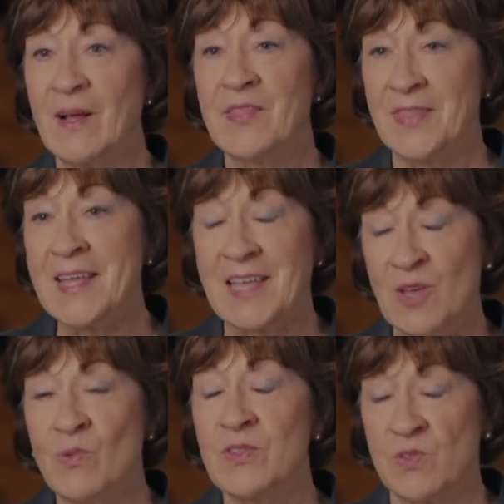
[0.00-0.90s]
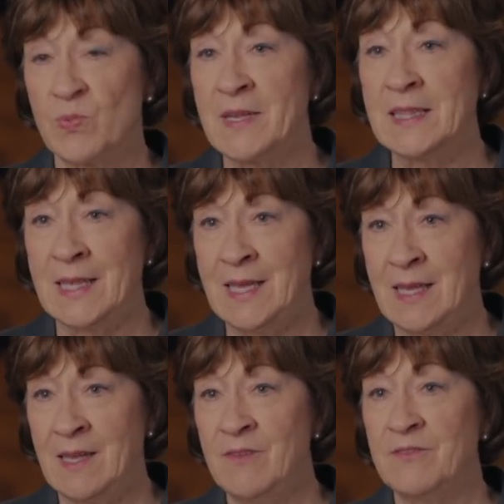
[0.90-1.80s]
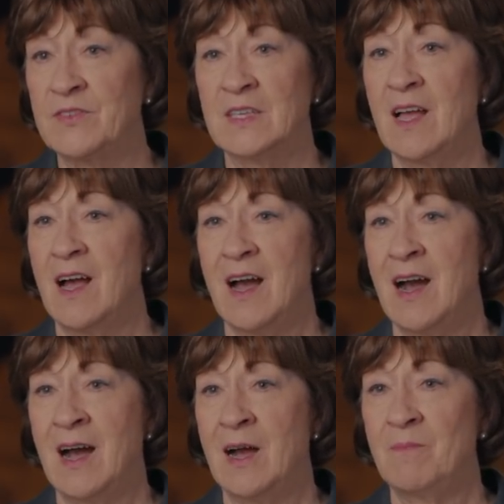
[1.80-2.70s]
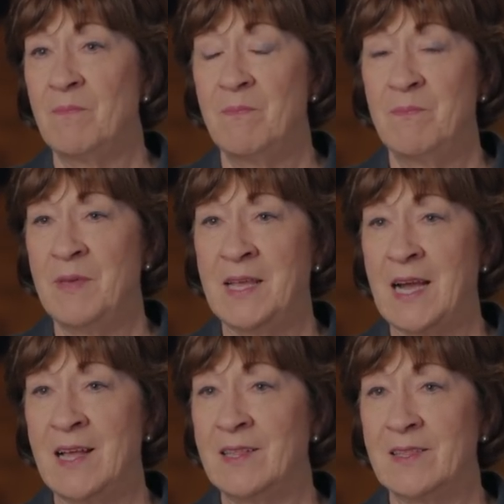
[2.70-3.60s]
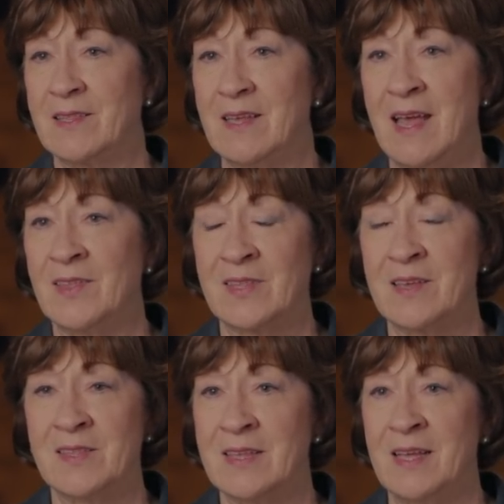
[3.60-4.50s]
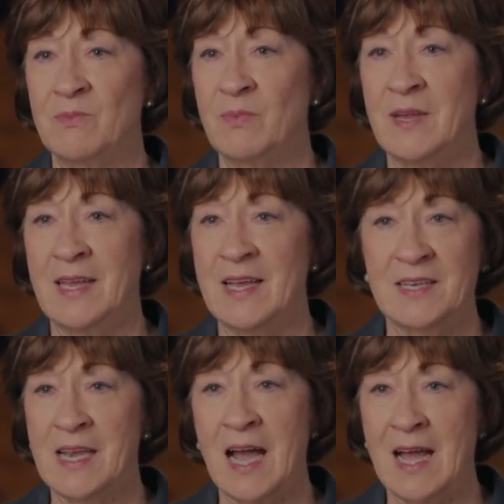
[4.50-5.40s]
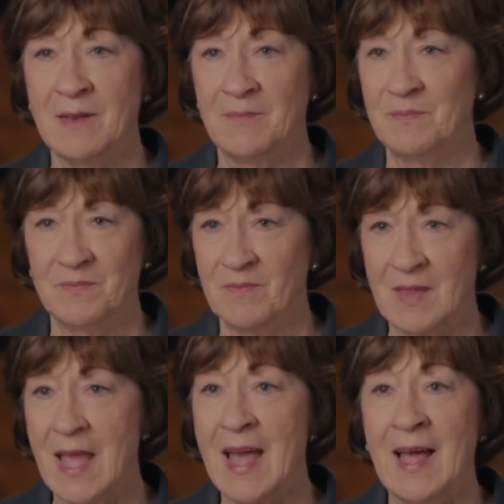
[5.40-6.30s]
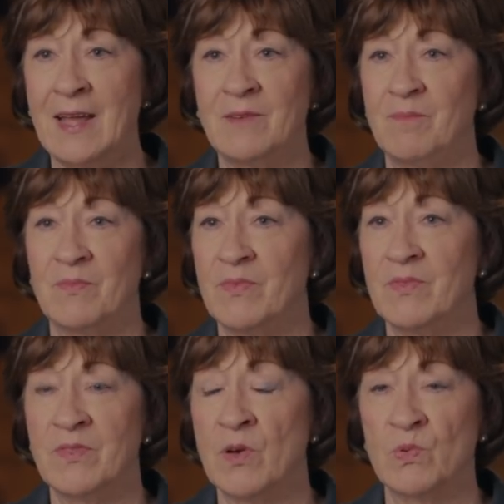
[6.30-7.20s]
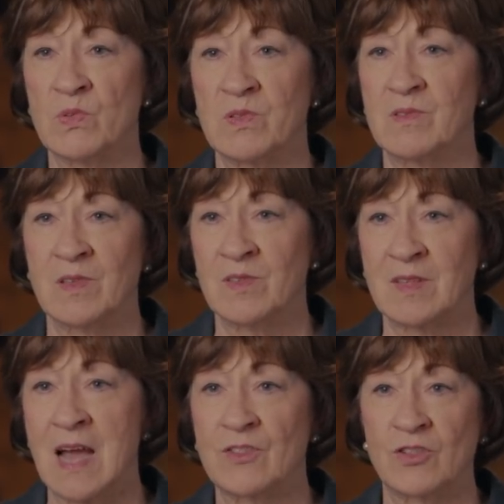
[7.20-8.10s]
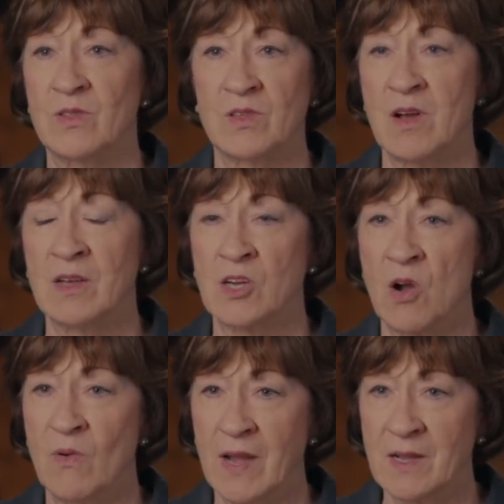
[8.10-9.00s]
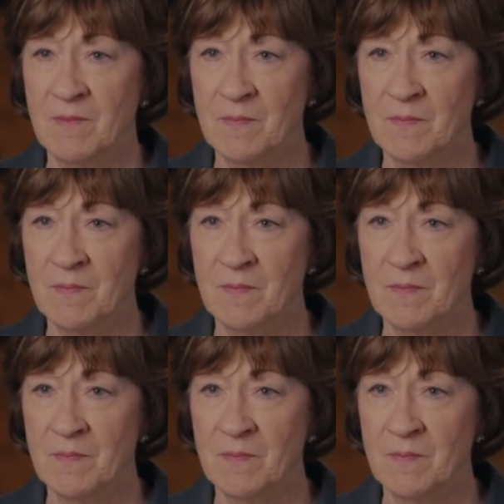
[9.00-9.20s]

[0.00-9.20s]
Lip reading: Well, I think he was relieved because, as I said, we had not had those discussions ongoing.